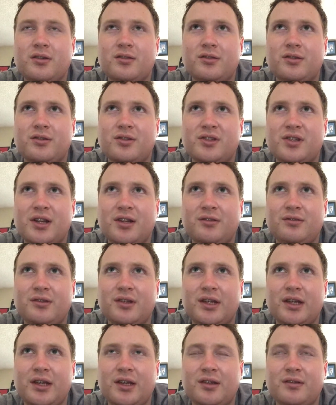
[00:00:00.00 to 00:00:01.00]
So
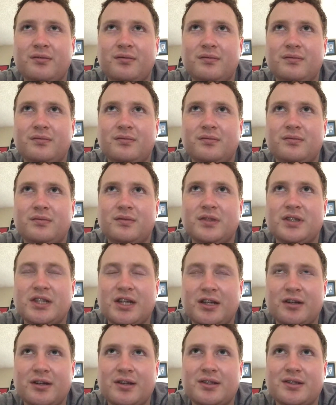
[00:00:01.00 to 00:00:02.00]
suddenly,
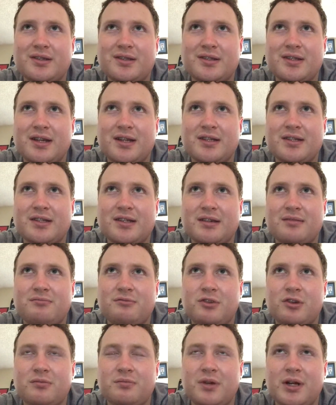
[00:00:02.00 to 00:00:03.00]
Darius decides to get
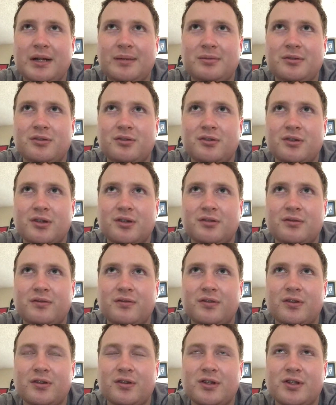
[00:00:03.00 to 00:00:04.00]
more popcorn
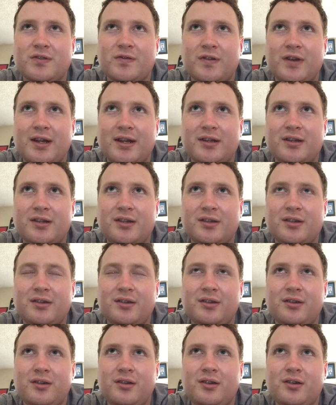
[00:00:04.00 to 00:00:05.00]
for his friend,
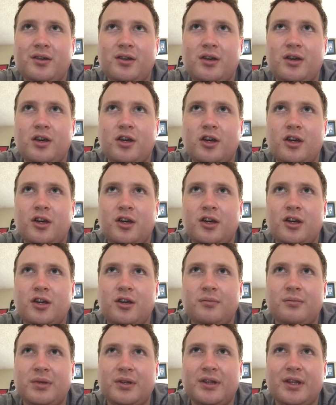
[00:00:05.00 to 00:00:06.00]

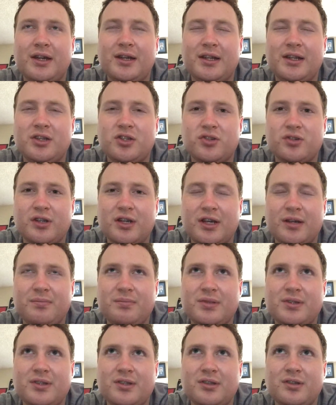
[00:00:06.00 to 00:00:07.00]
but then he
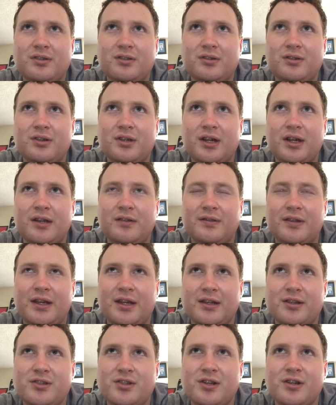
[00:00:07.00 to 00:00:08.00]
trips and
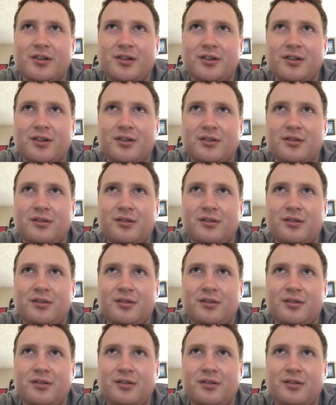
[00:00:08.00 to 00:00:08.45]
lands on her.